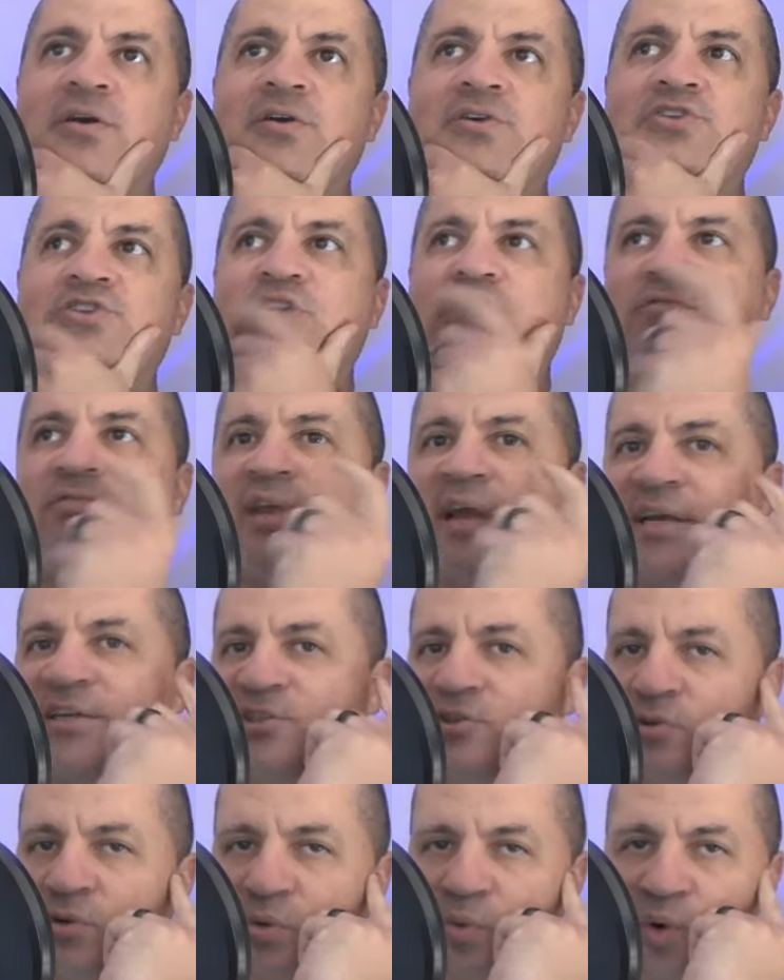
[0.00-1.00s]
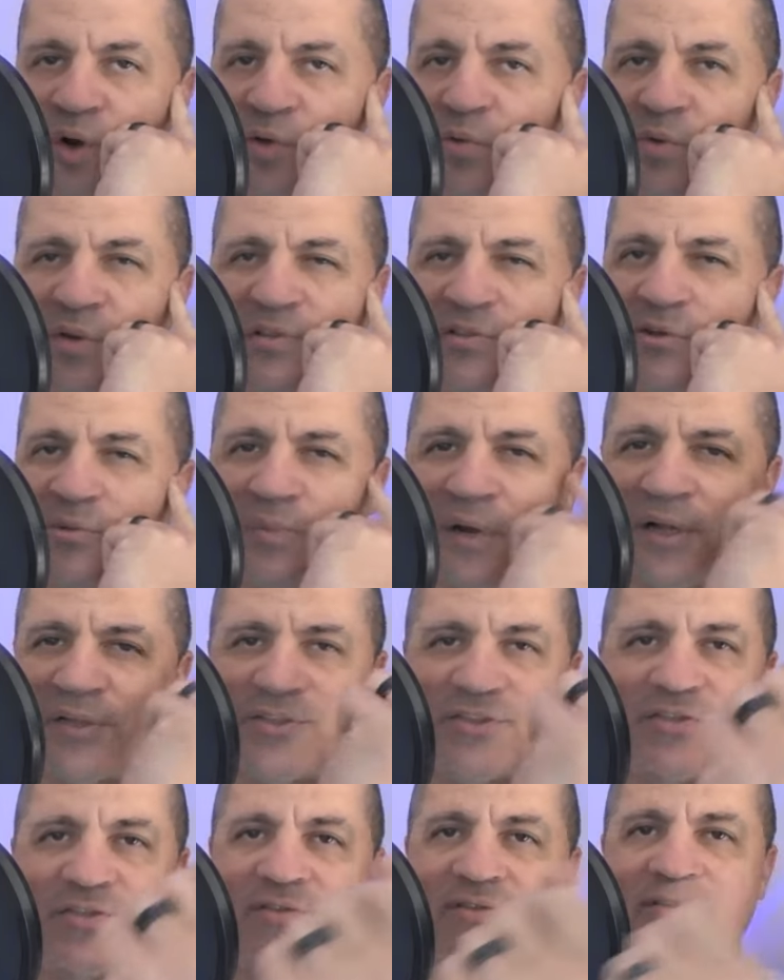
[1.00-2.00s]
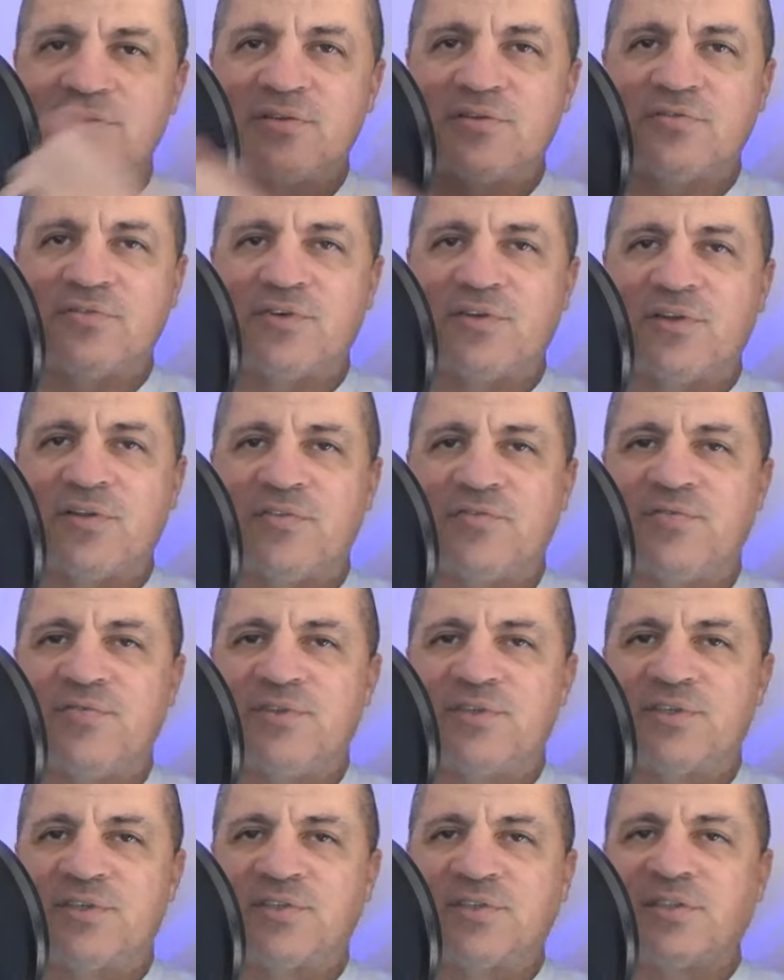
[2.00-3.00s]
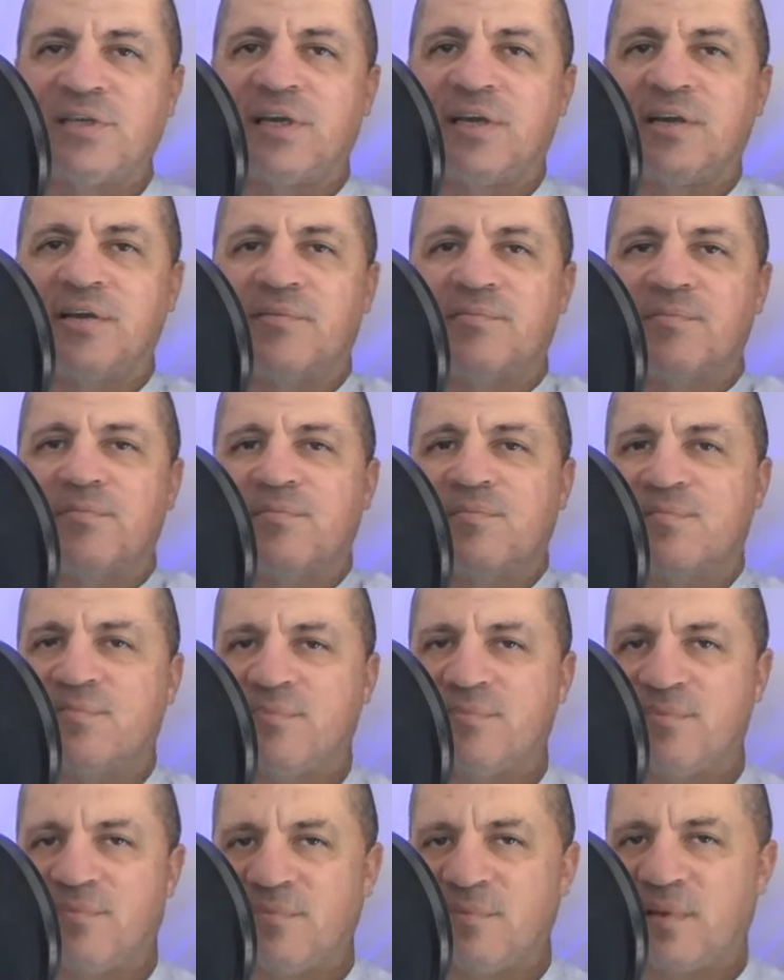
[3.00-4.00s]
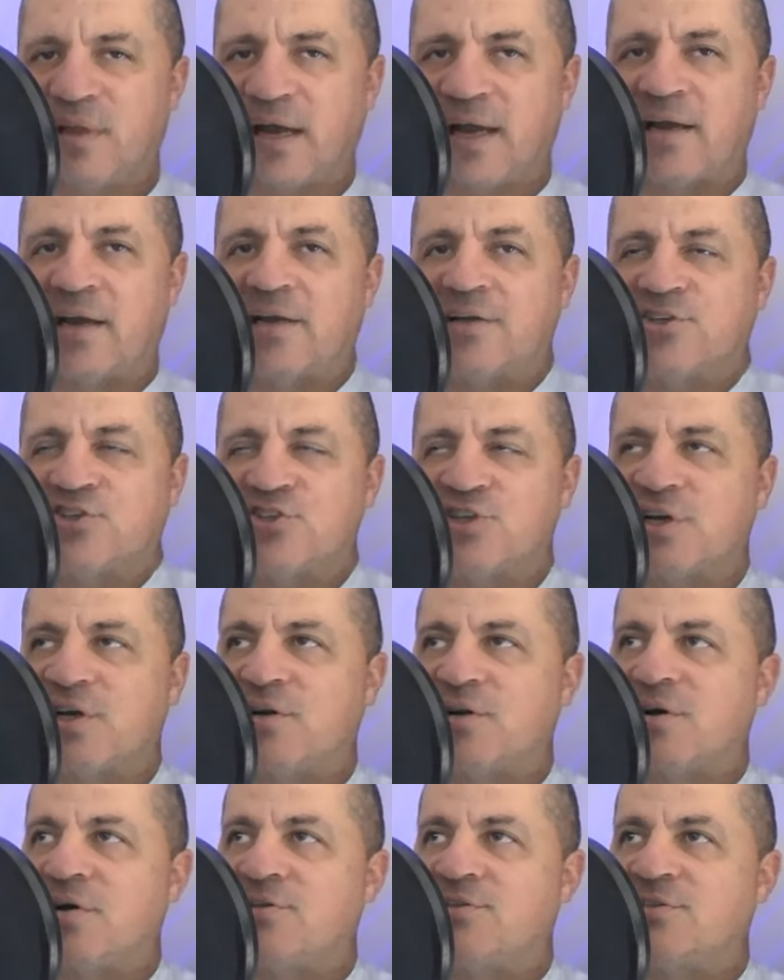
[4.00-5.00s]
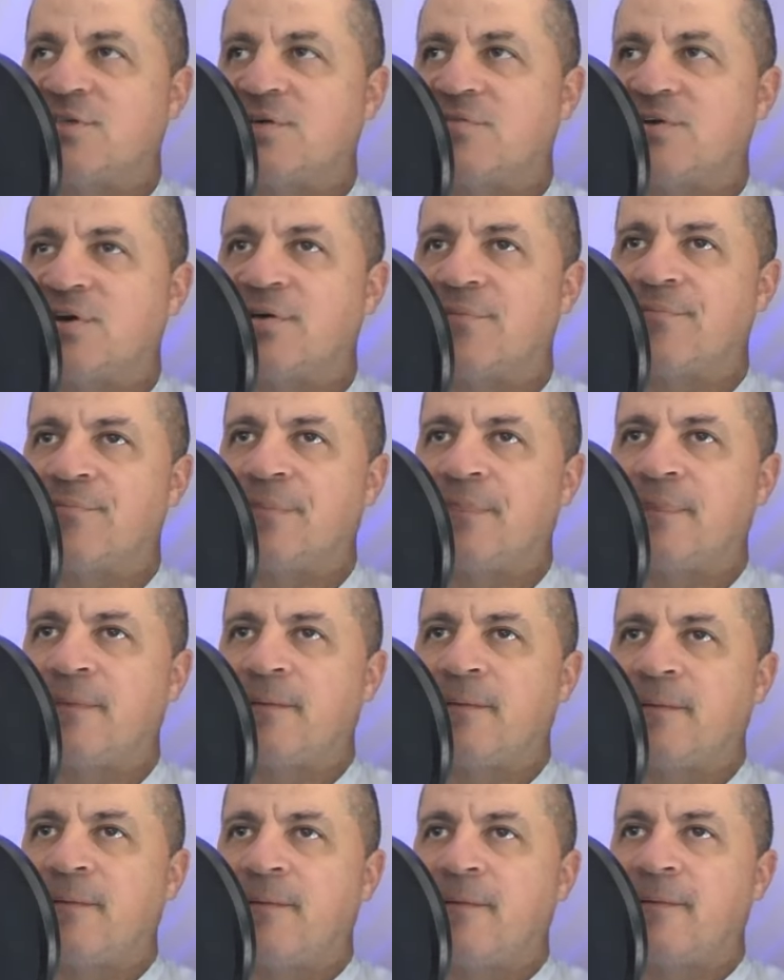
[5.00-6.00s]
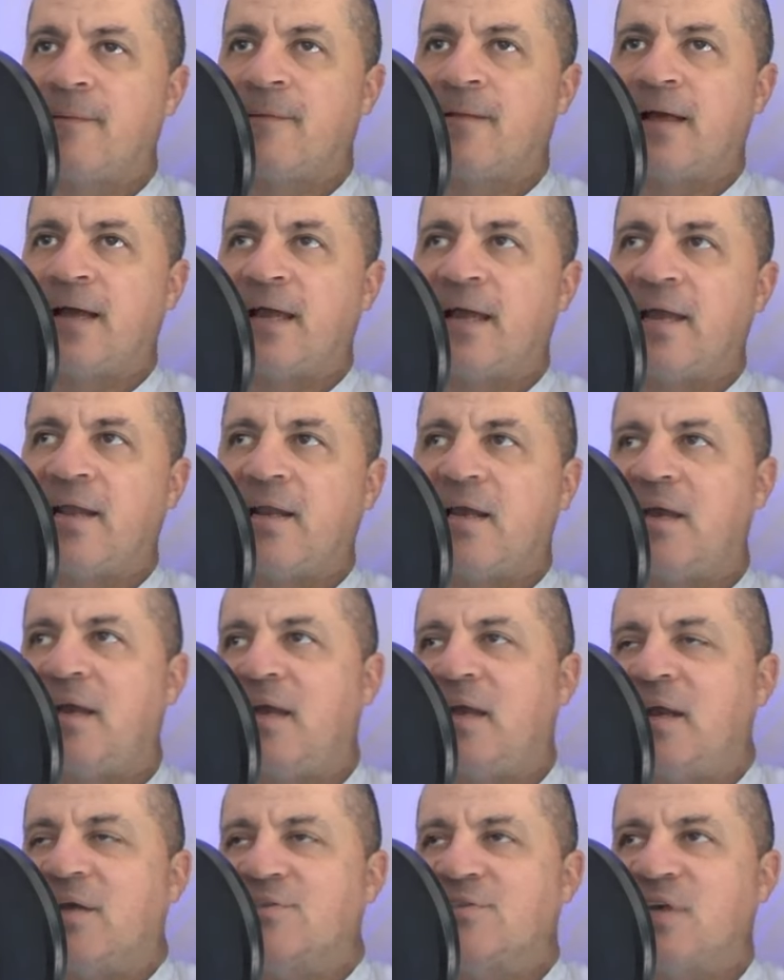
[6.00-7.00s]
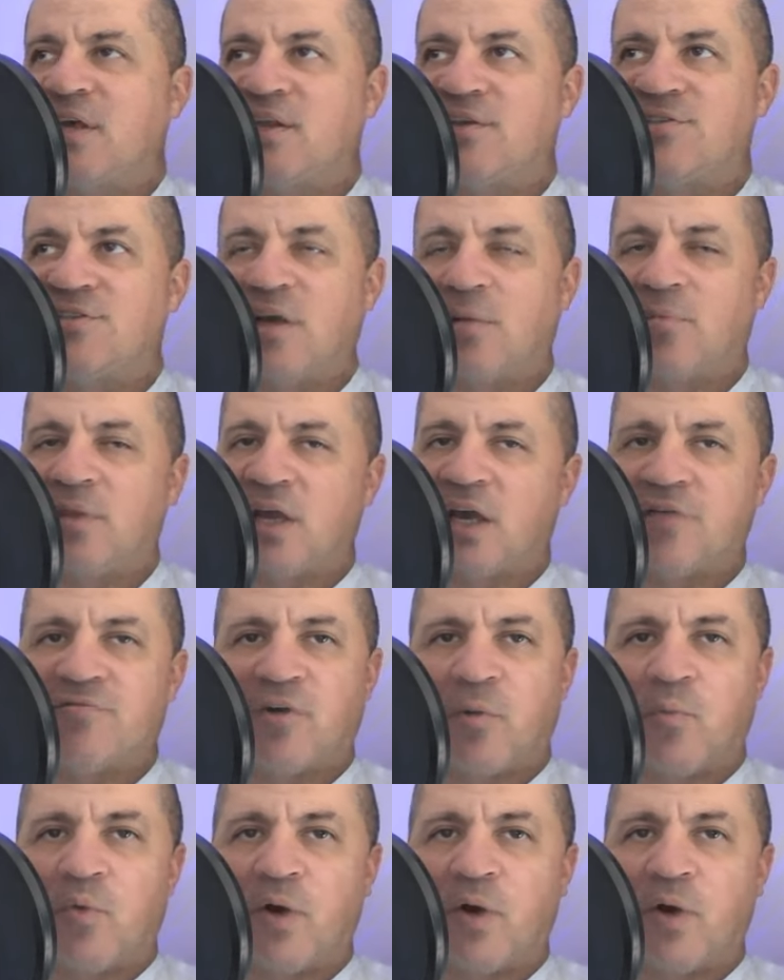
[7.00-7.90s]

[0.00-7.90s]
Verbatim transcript: served next to and work with too much for to see that kind of shit on TV and and I say the same thing if I'm